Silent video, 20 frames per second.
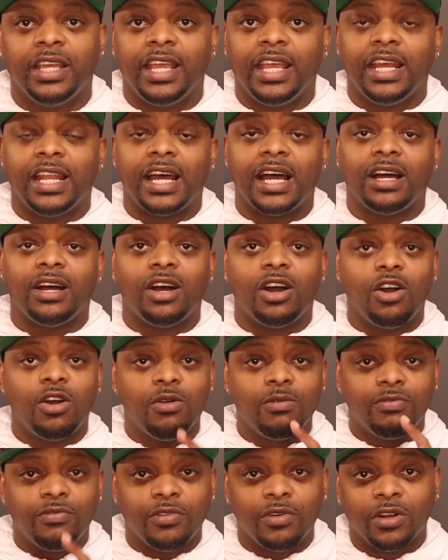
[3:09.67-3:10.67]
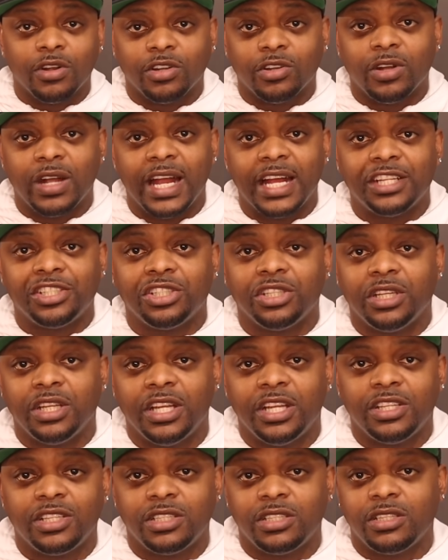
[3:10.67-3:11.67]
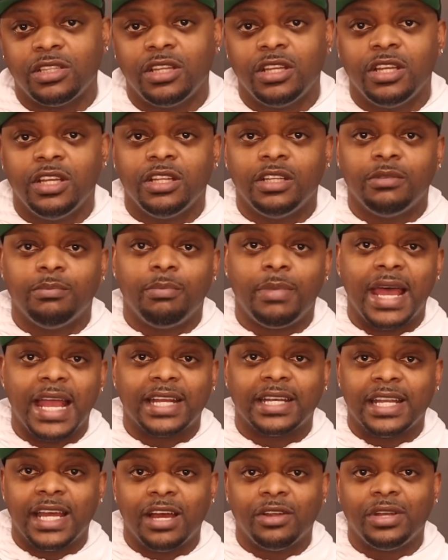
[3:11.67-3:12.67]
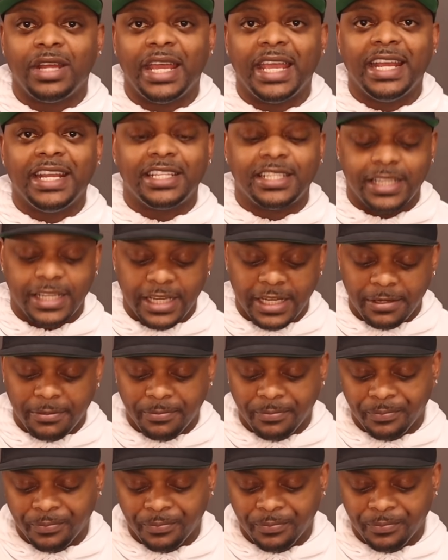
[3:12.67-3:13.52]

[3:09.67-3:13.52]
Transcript: and I hope for a crash in this back down to 18.